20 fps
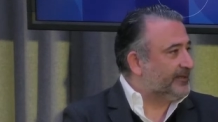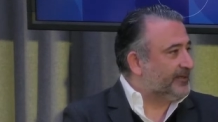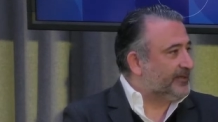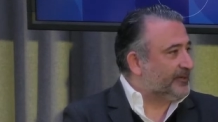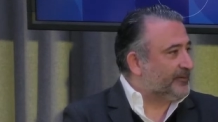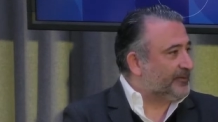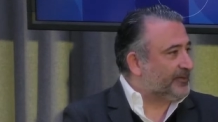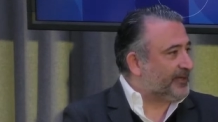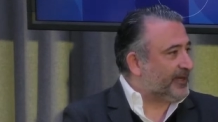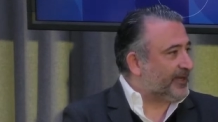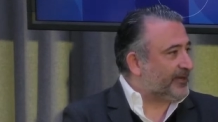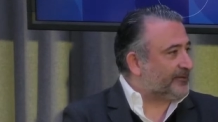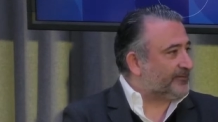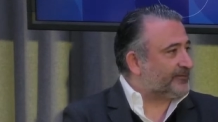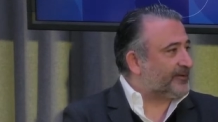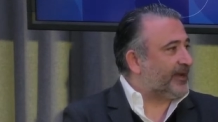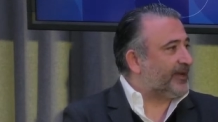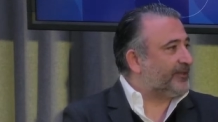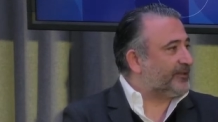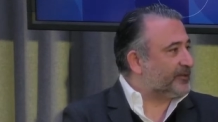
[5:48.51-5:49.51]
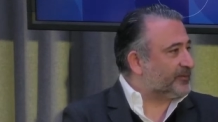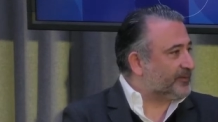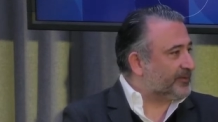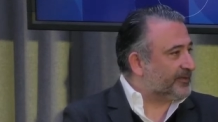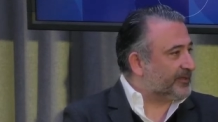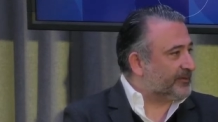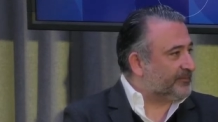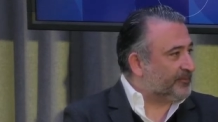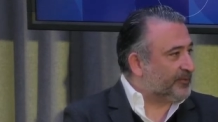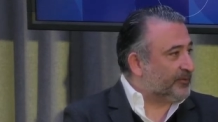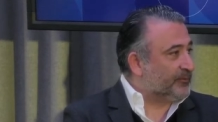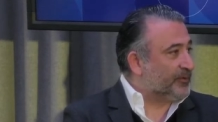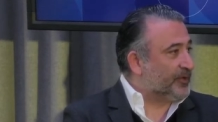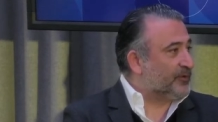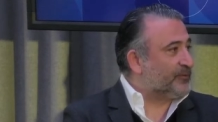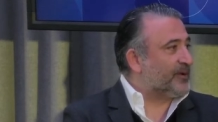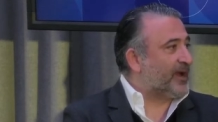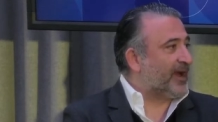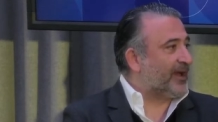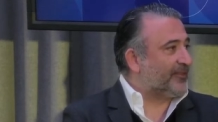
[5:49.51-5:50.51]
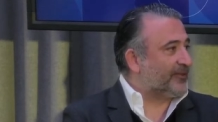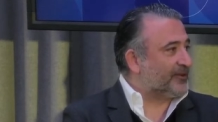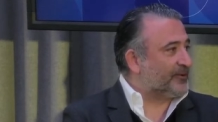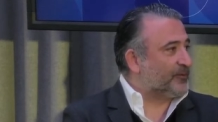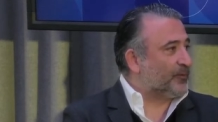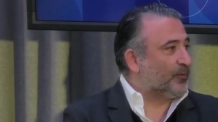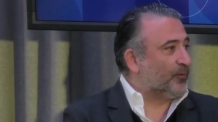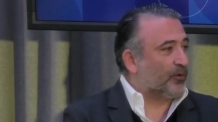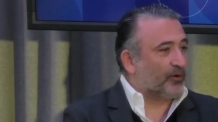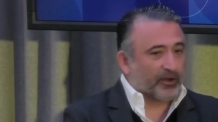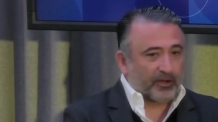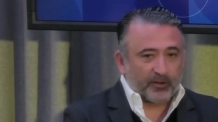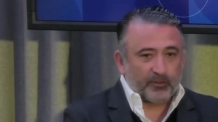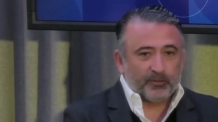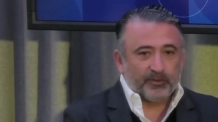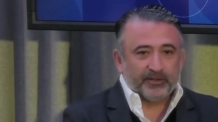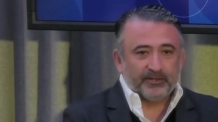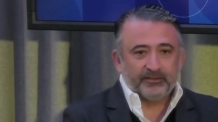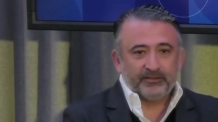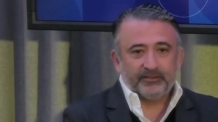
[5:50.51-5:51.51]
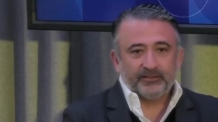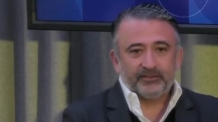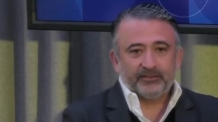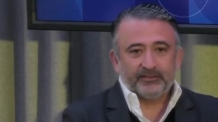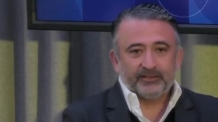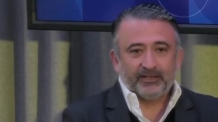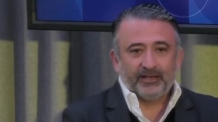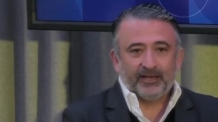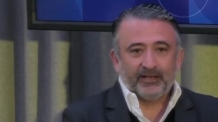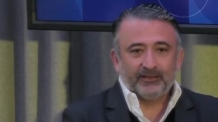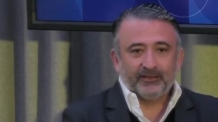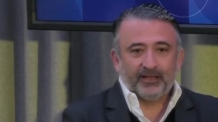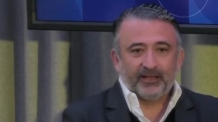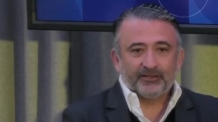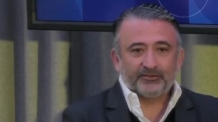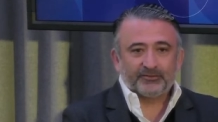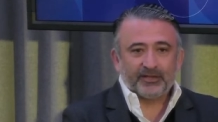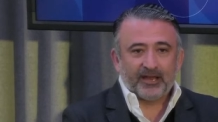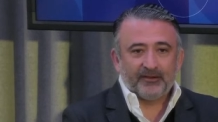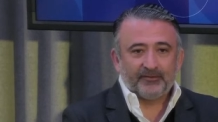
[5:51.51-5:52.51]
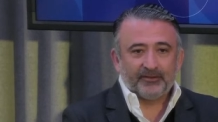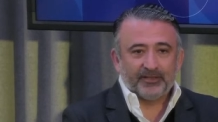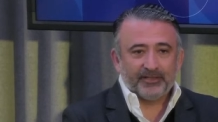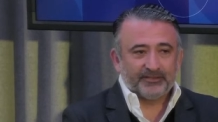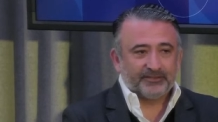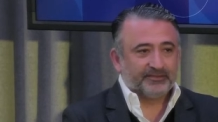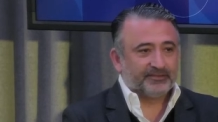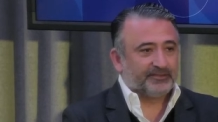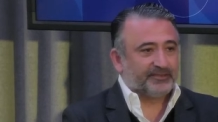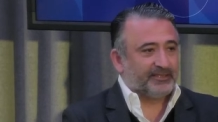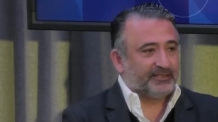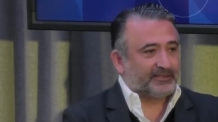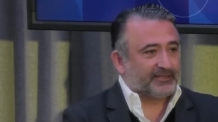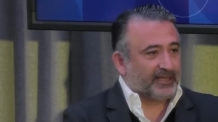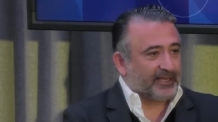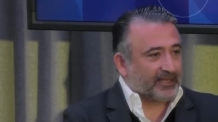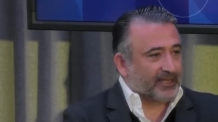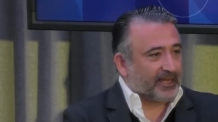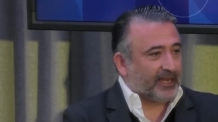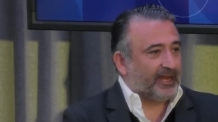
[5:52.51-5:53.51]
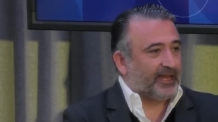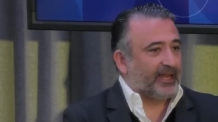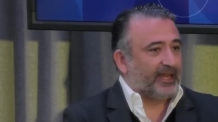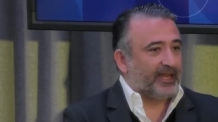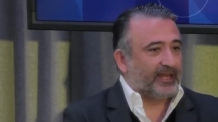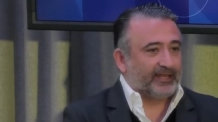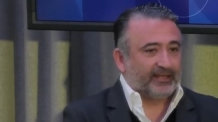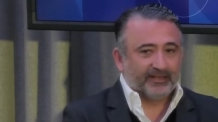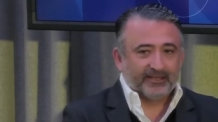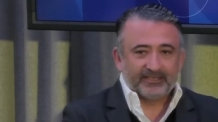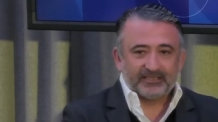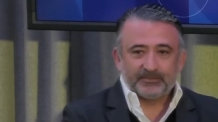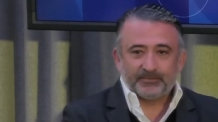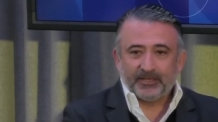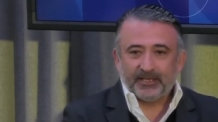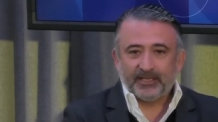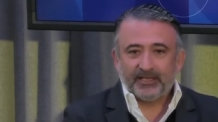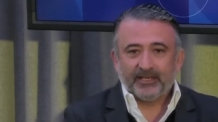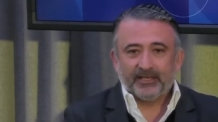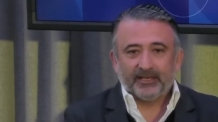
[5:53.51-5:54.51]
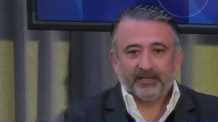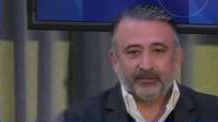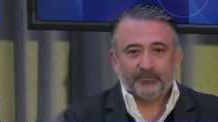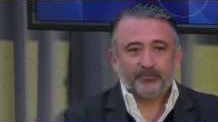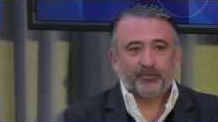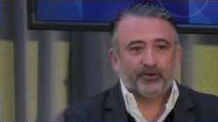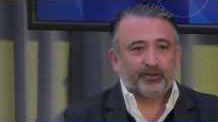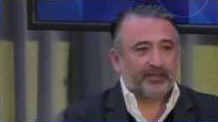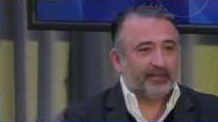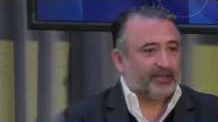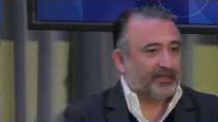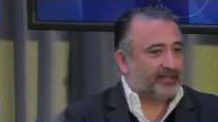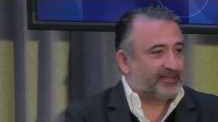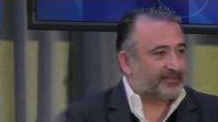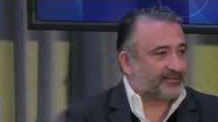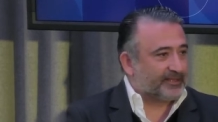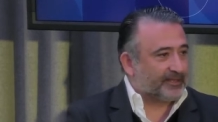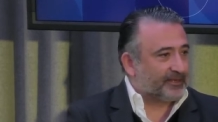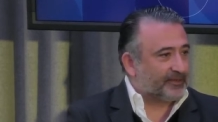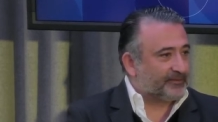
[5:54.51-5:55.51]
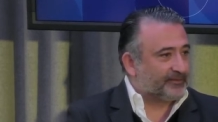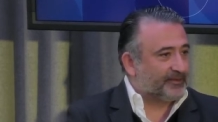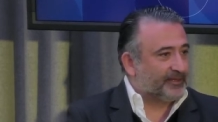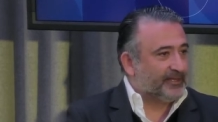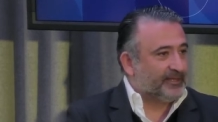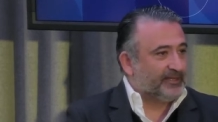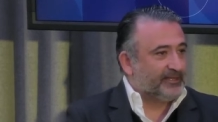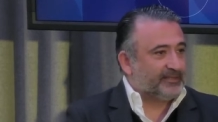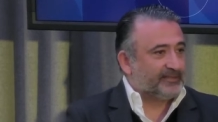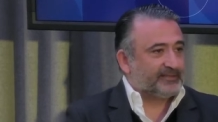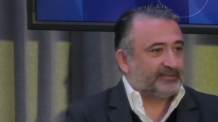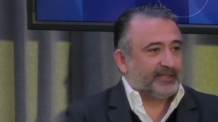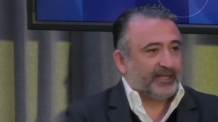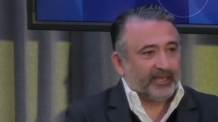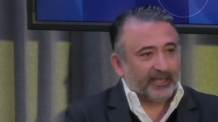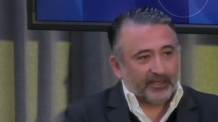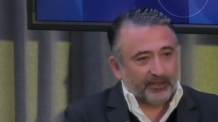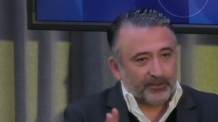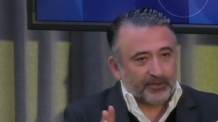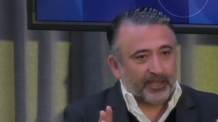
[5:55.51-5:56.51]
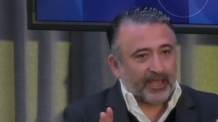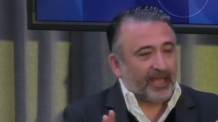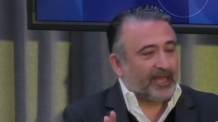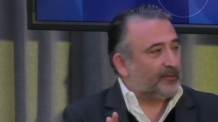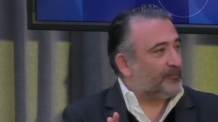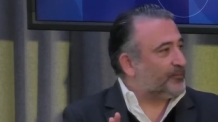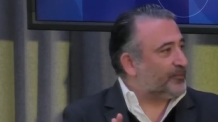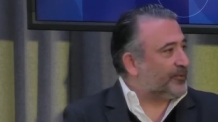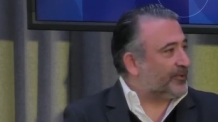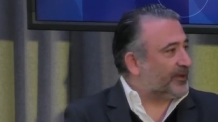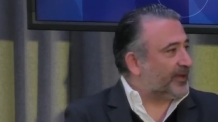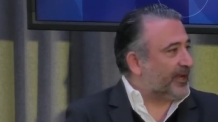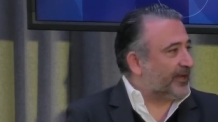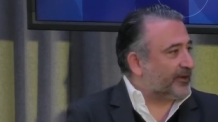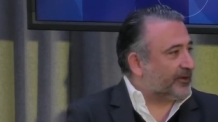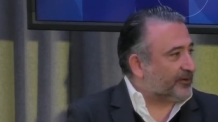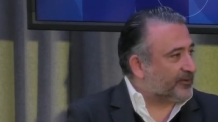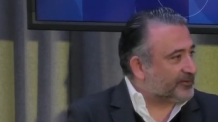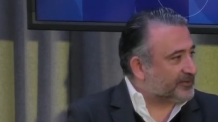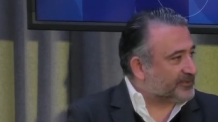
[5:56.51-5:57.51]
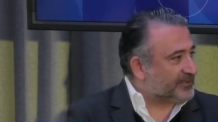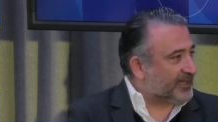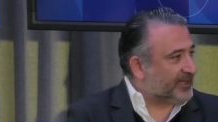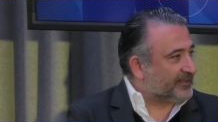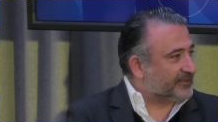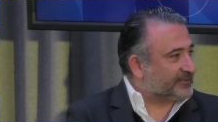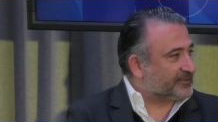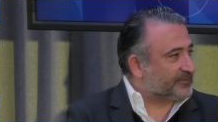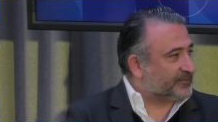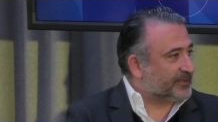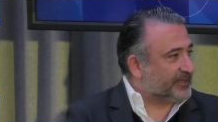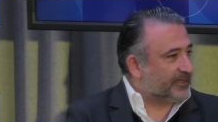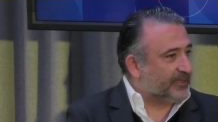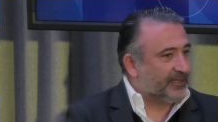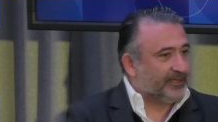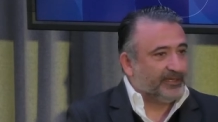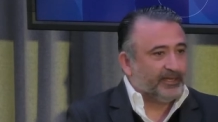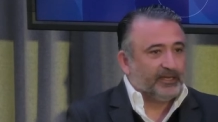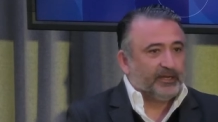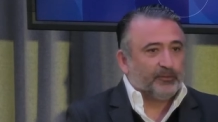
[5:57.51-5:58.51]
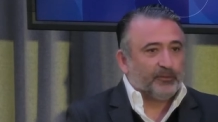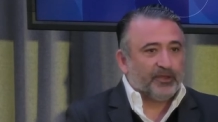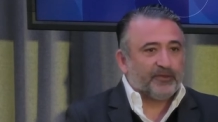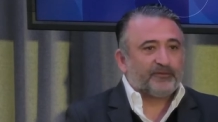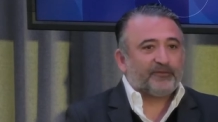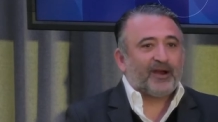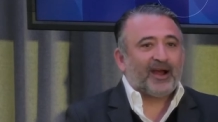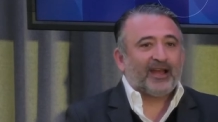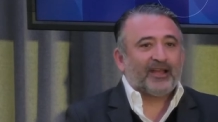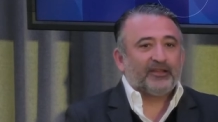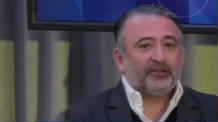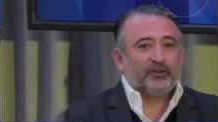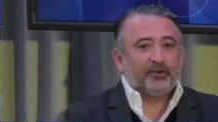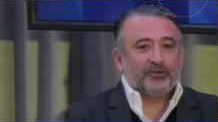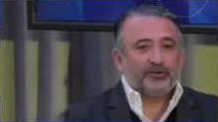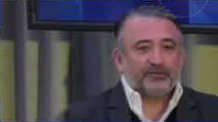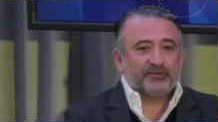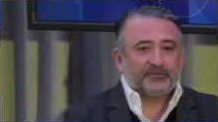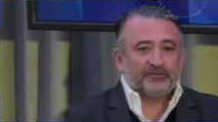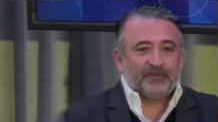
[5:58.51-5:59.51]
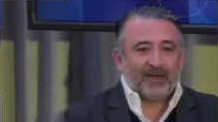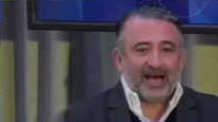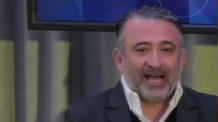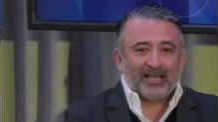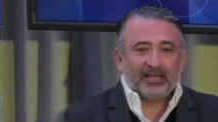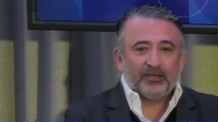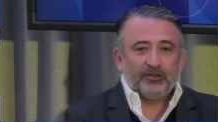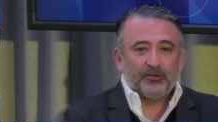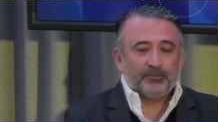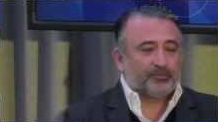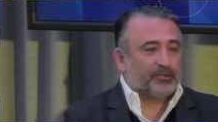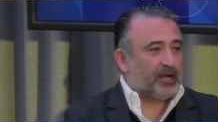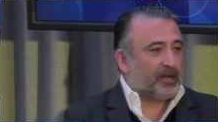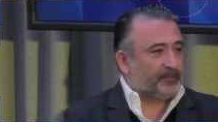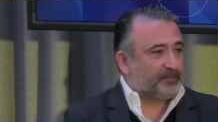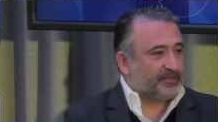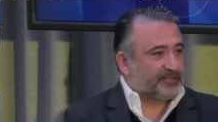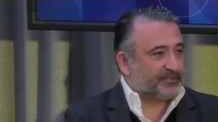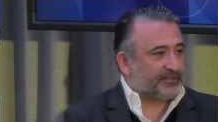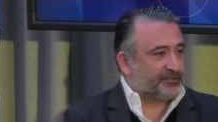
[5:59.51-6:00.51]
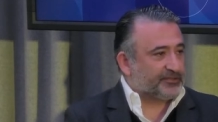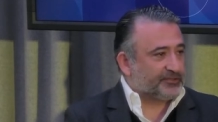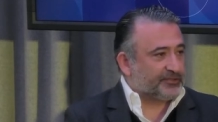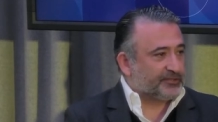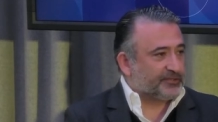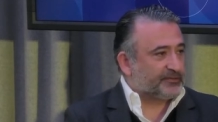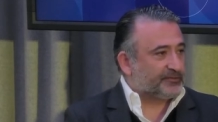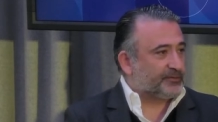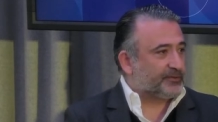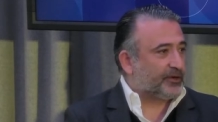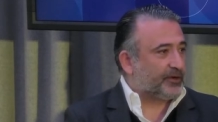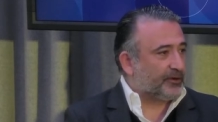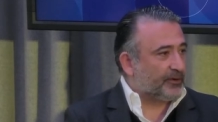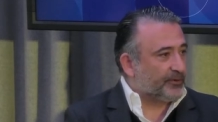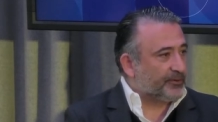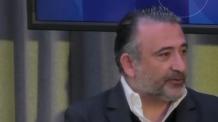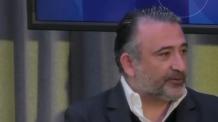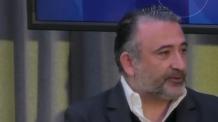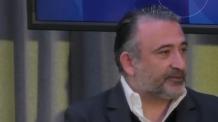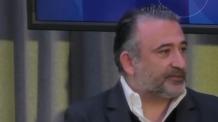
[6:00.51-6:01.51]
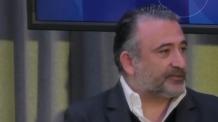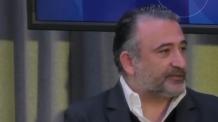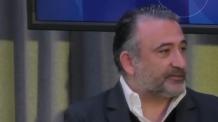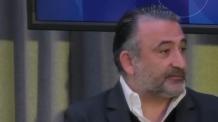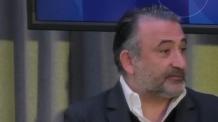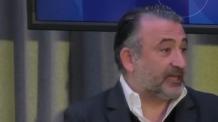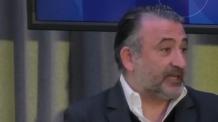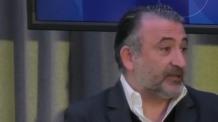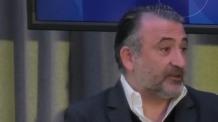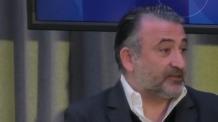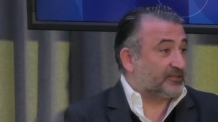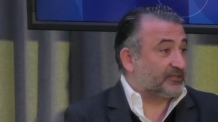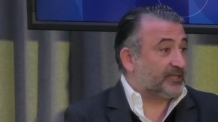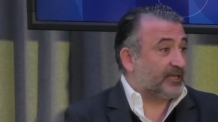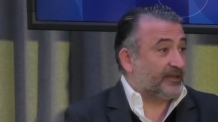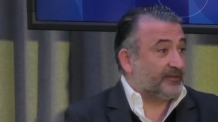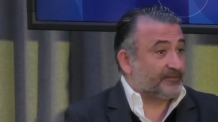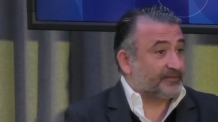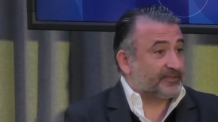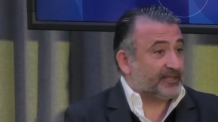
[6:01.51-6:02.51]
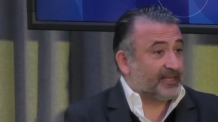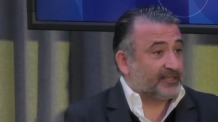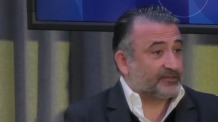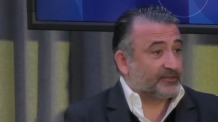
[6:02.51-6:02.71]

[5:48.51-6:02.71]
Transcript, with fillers: we're not a fighter with them. We we rather work with the online travel agencies like Kayak and Expedia and Booking instead of saying you can't book at our hotels. We we find those value propositions for our owners and ourselves as